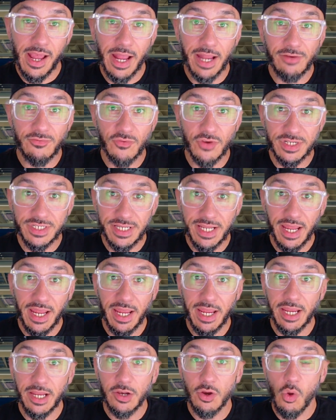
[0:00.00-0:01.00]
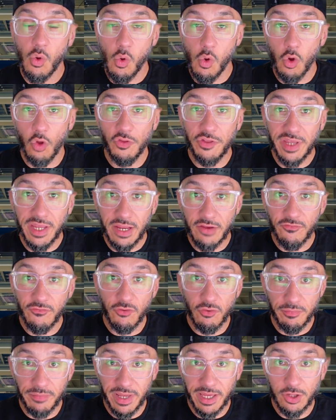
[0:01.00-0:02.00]
and retain all the
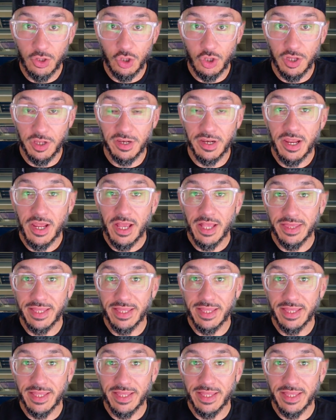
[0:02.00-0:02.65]
information